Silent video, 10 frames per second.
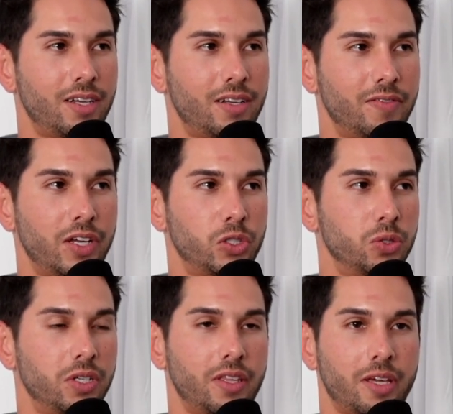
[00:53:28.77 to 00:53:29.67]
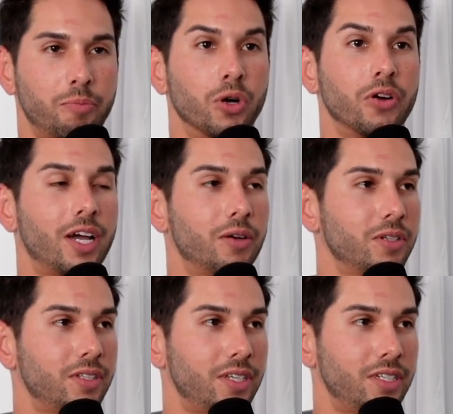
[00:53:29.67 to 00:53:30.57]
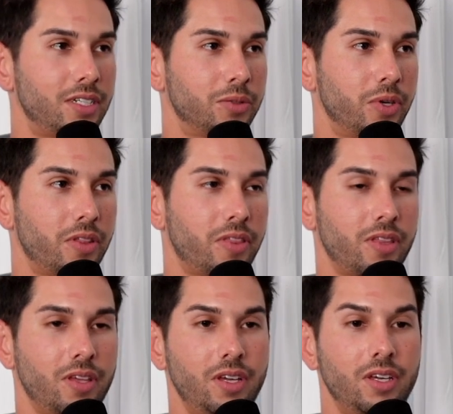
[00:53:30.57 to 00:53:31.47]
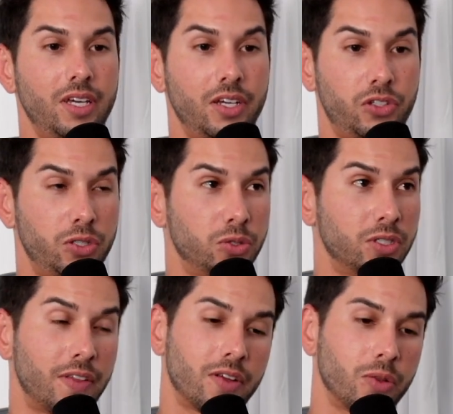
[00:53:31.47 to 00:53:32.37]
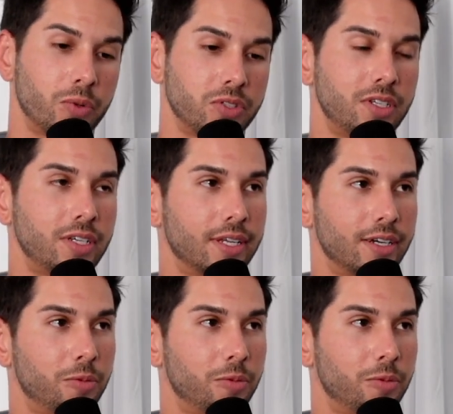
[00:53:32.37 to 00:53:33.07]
And eventually they burn out and they deal with issues, and then they're the ones that need help.